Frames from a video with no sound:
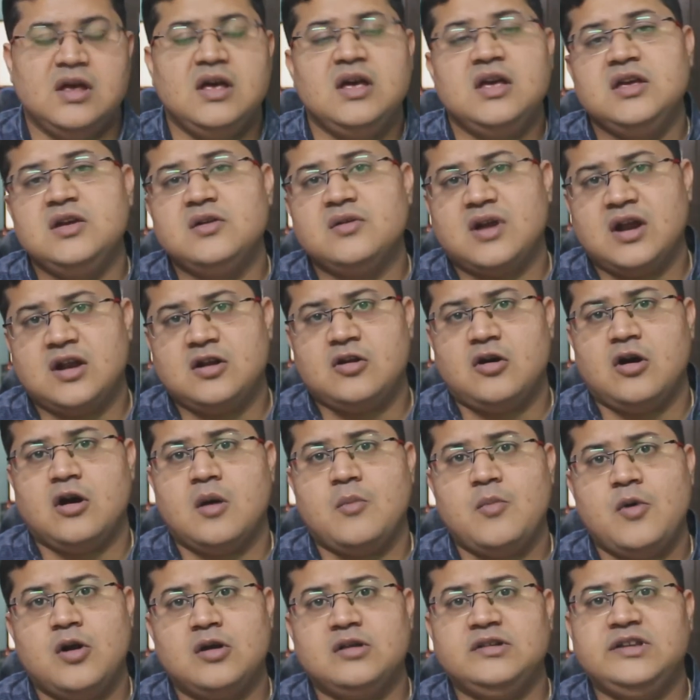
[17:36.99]
You can talk
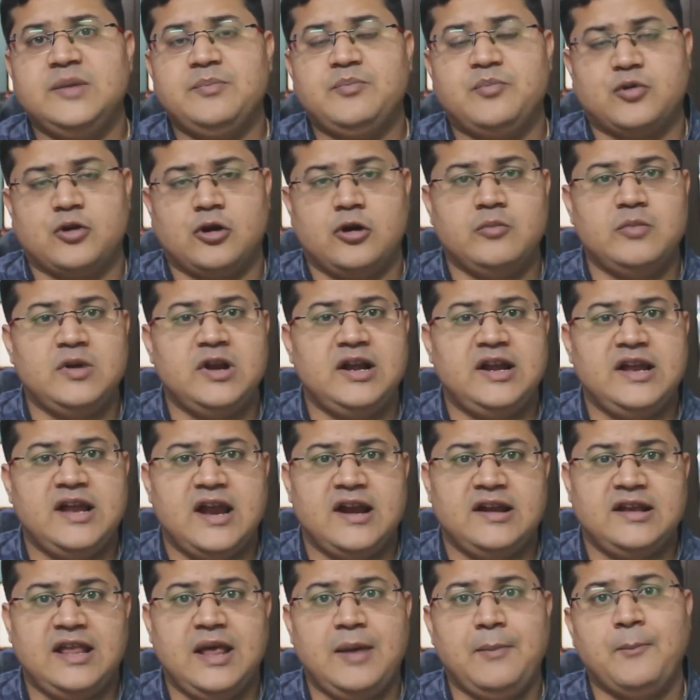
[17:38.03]
about the probability
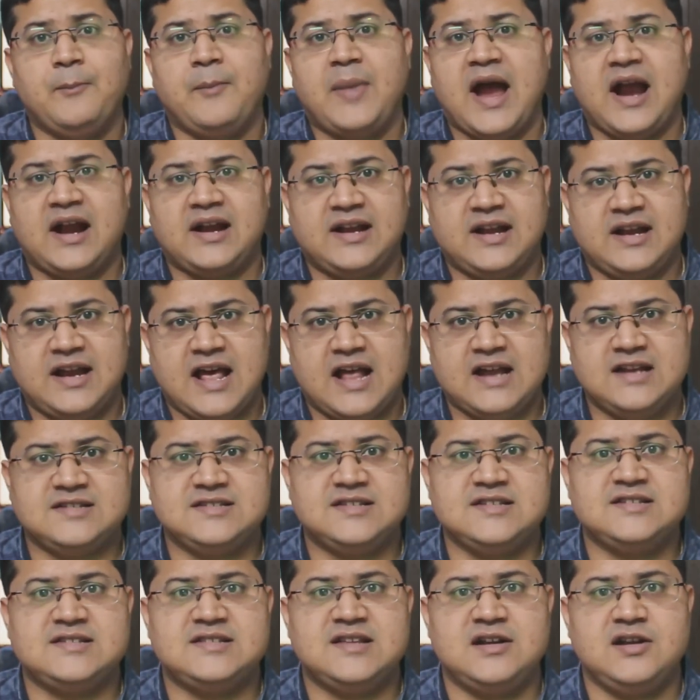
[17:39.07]
and the impact
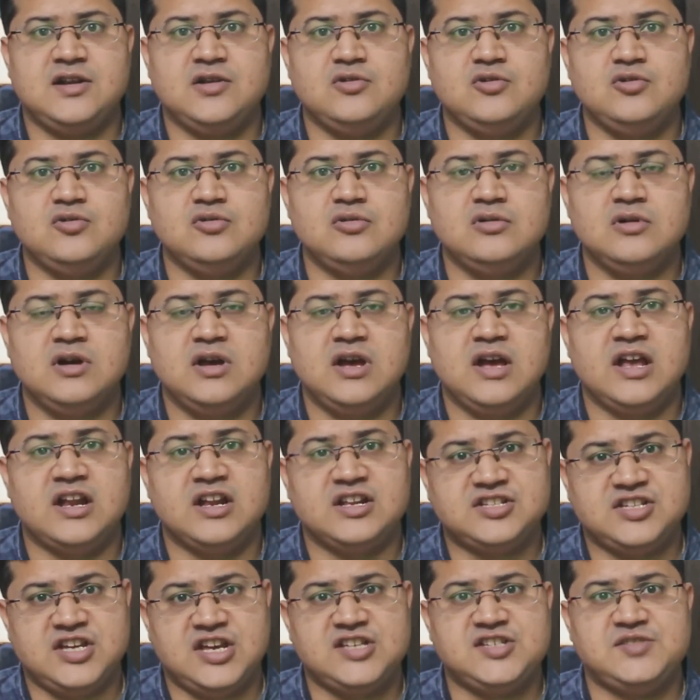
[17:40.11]
analysis that you do in a
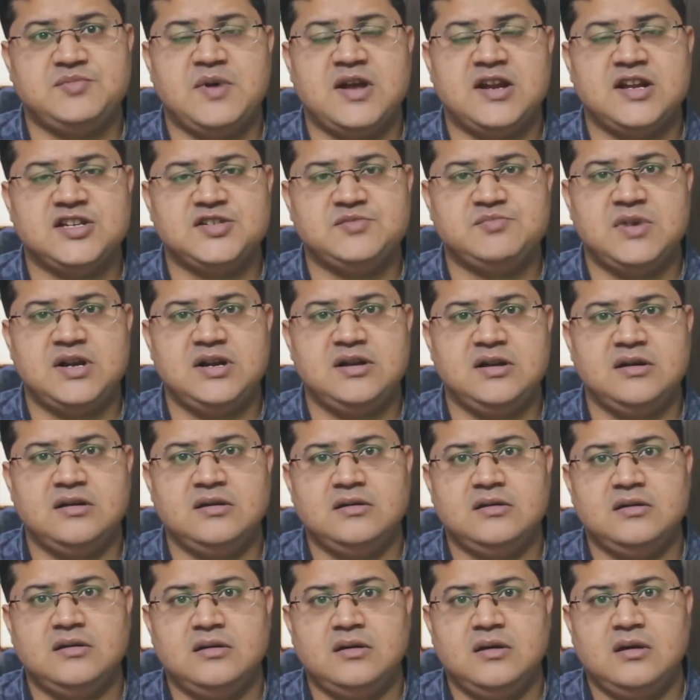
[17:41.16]
change management,
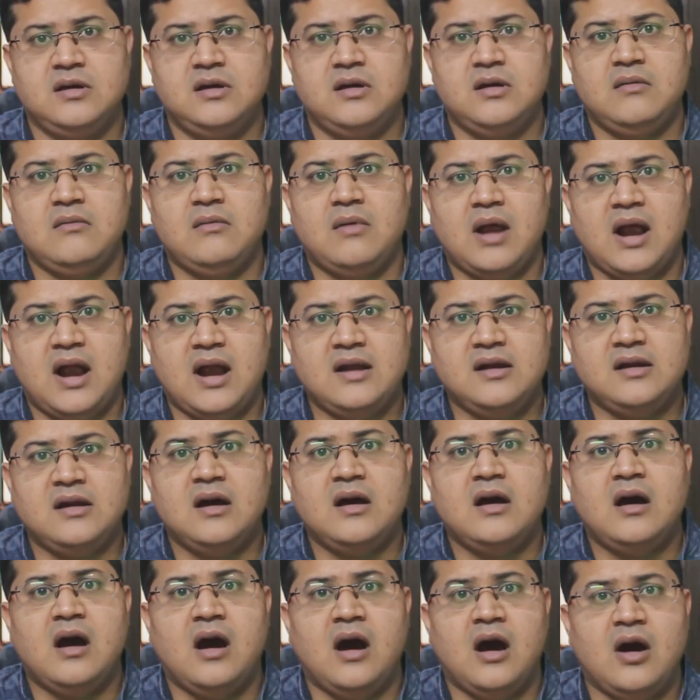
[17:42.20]
and
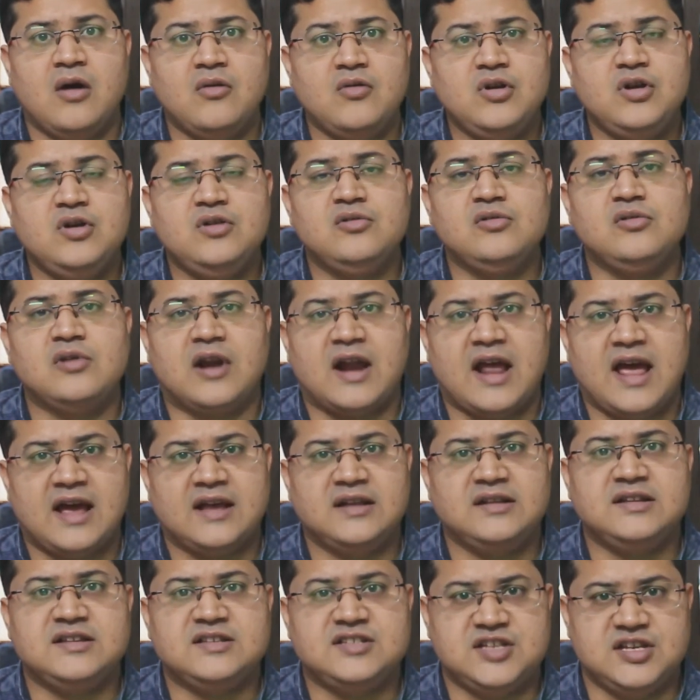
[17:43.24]
how do you
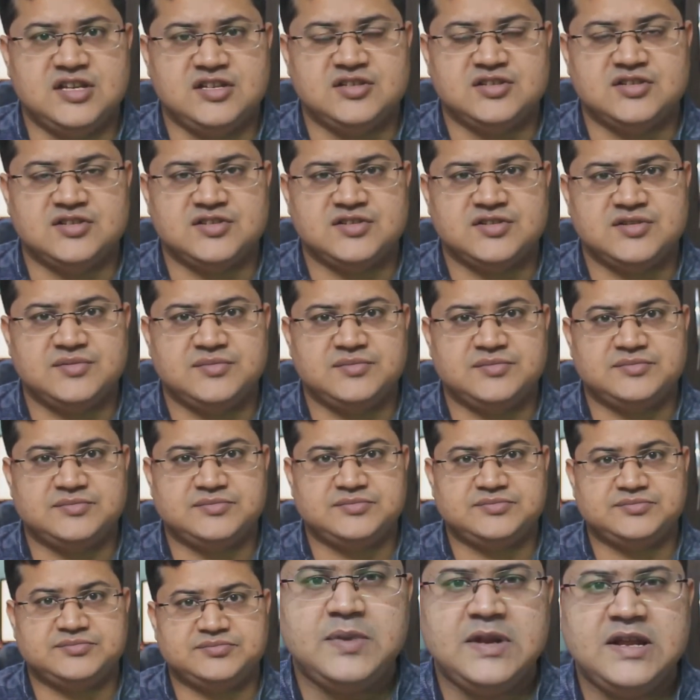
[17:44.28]
rank the changes.
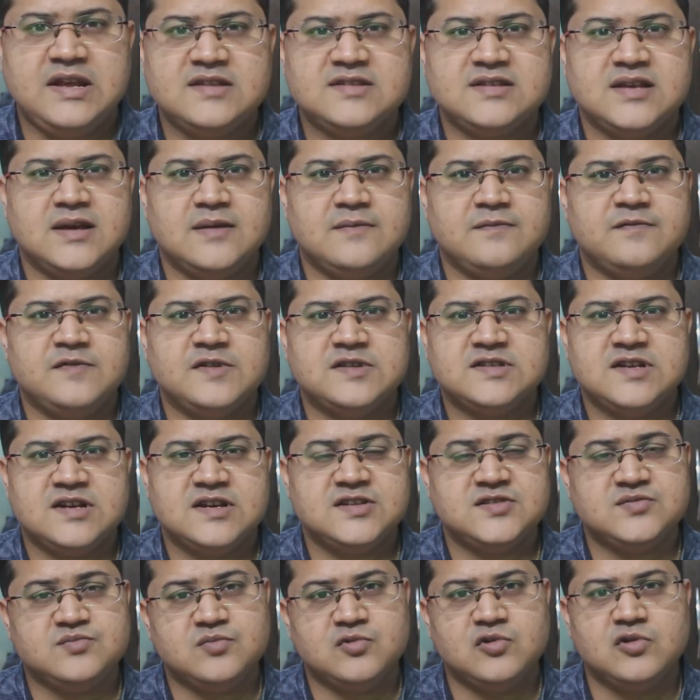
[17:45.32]
Please
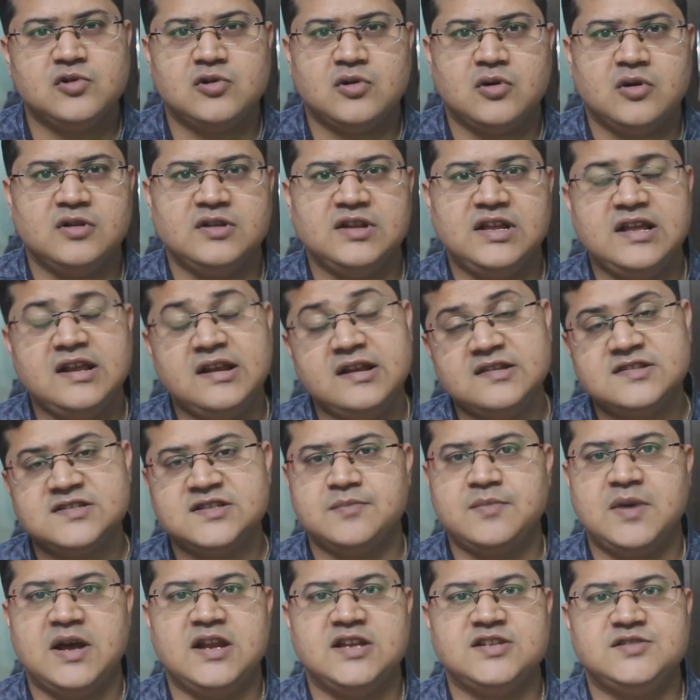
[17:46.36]
emphasize more on the
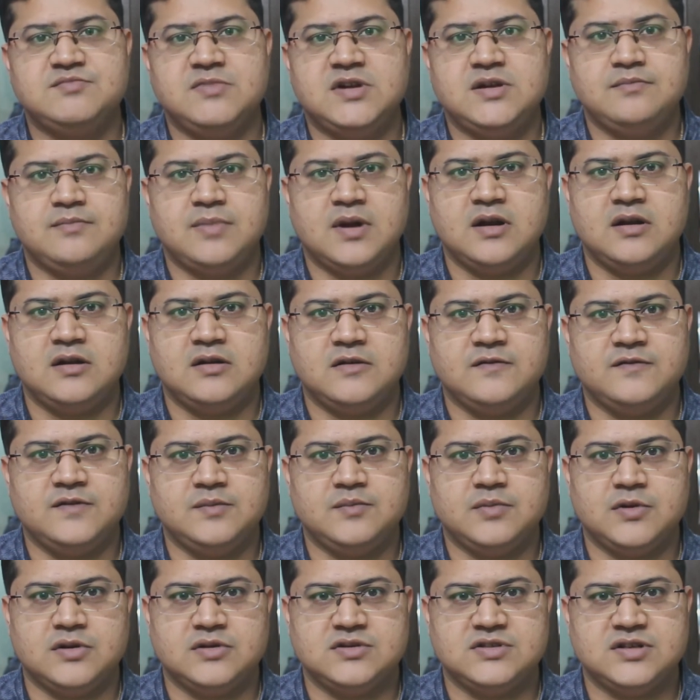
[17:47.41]
risk management part of the
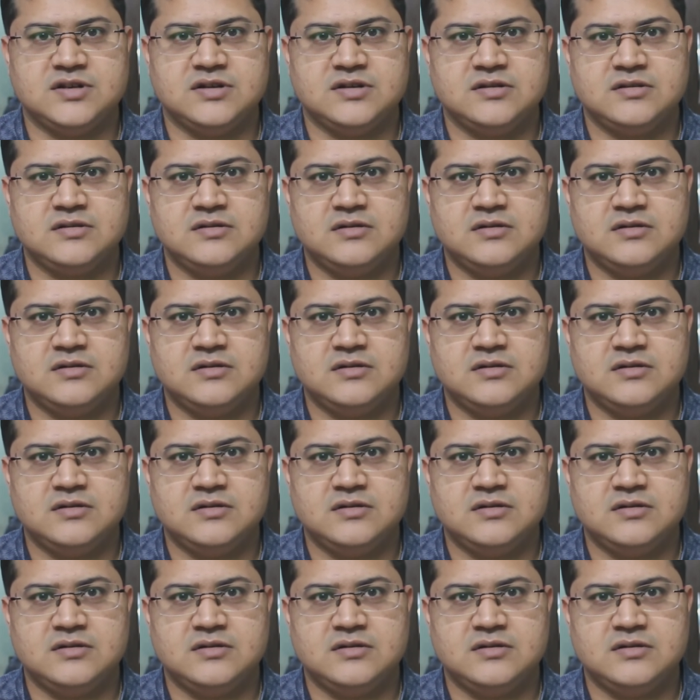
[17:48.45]
project,